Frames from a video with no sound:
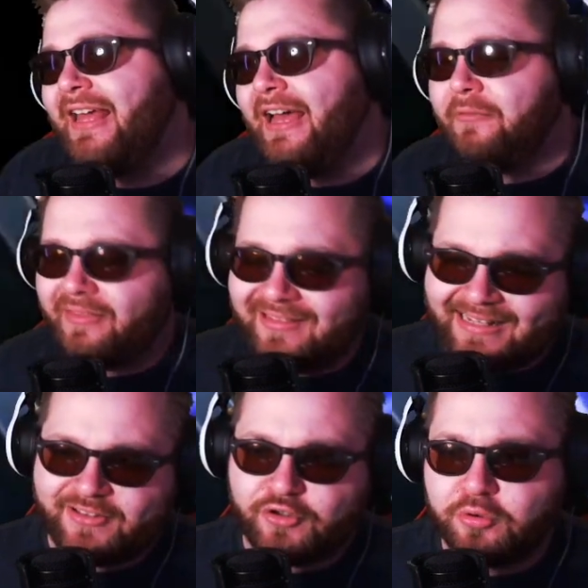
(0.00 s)
right now with
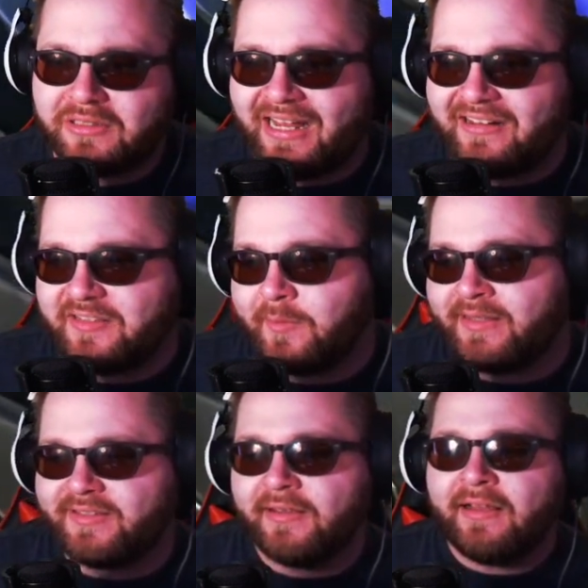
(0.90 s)
lots of cool
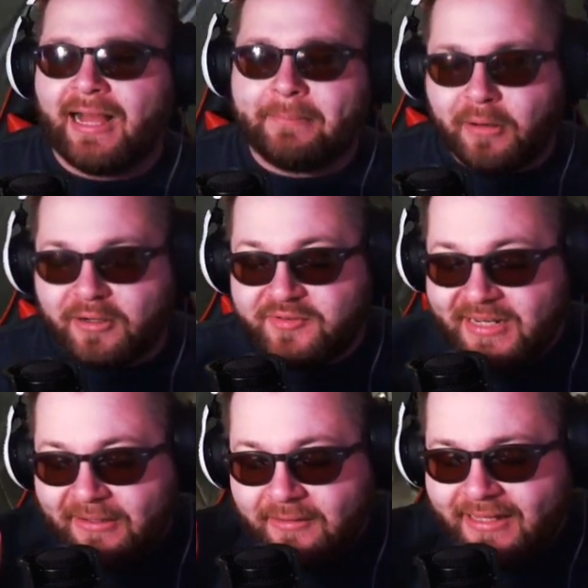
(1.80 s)
announcements. I'm
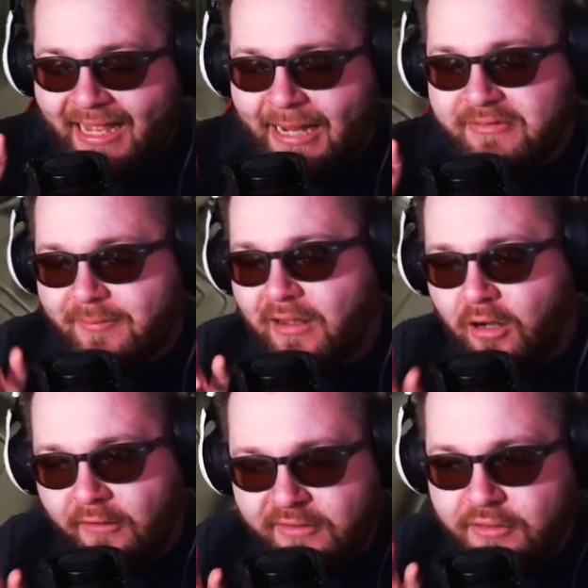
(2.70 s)
particularly hyped about
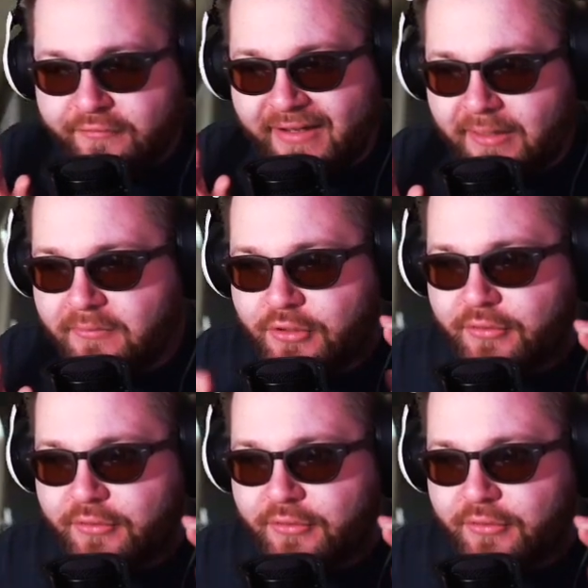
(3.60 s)
all the new Venom